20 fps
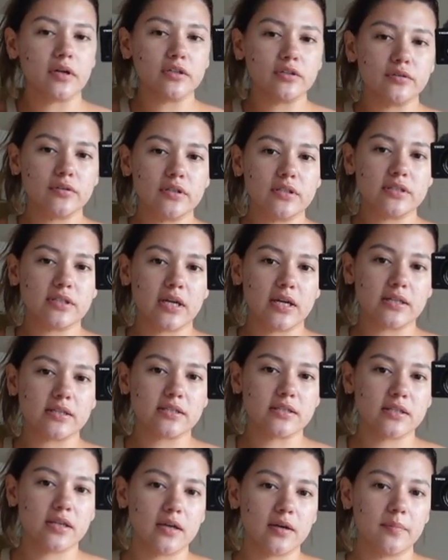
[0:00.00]
I do need to get
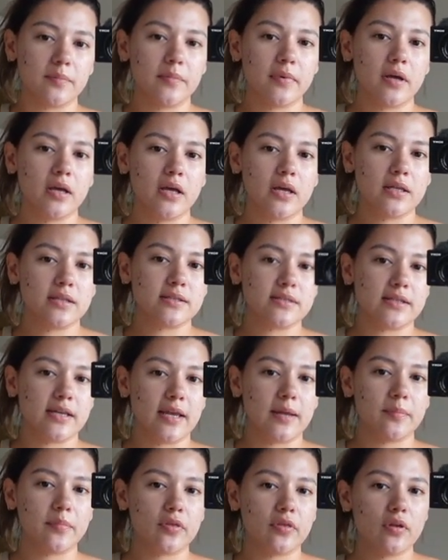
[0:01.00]
some tape